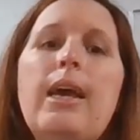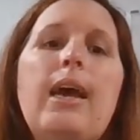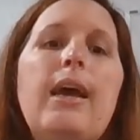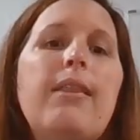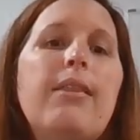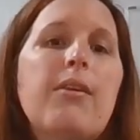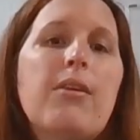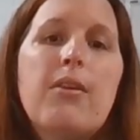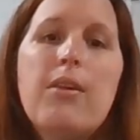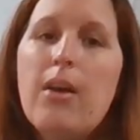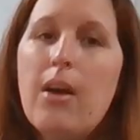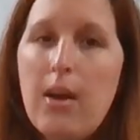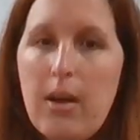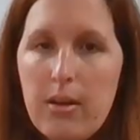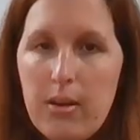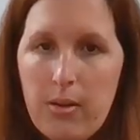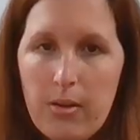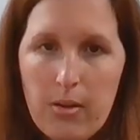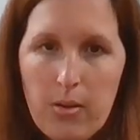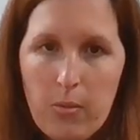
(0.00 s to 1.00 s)
and they're
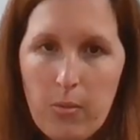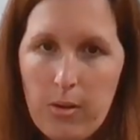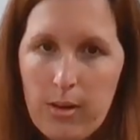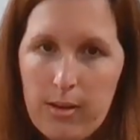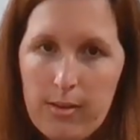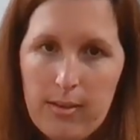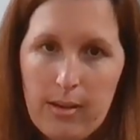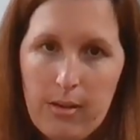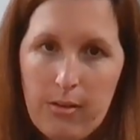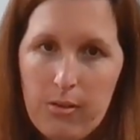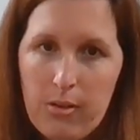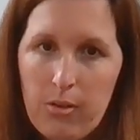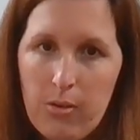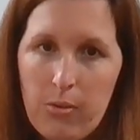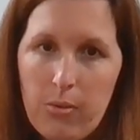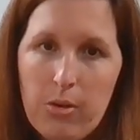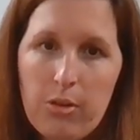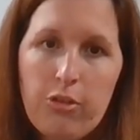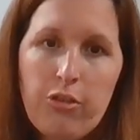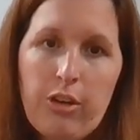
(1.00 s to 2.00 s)
not going to want to tell
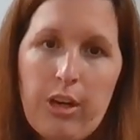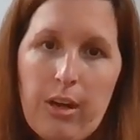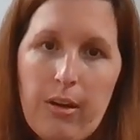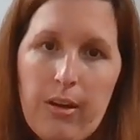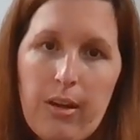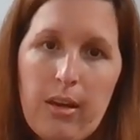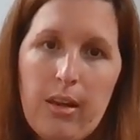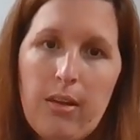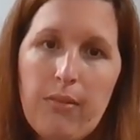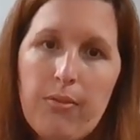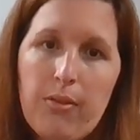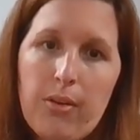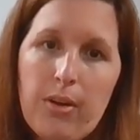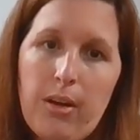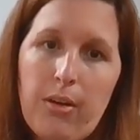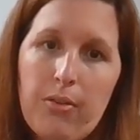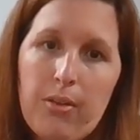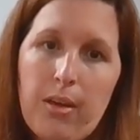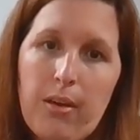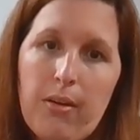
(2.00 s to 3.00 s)
you or share any of their
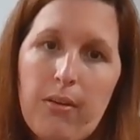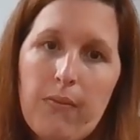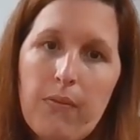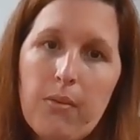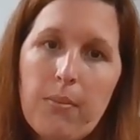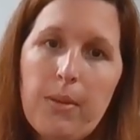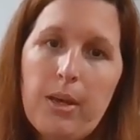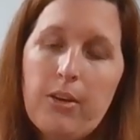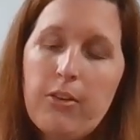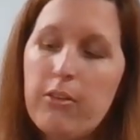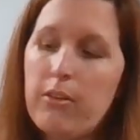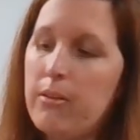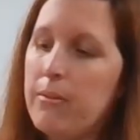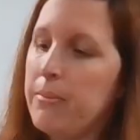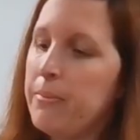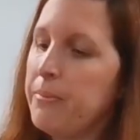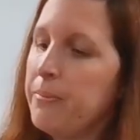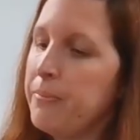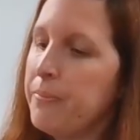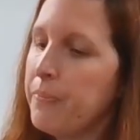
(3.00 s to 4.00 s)
healthcare
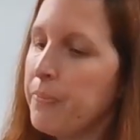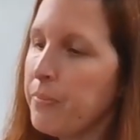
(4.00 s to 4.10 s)
information.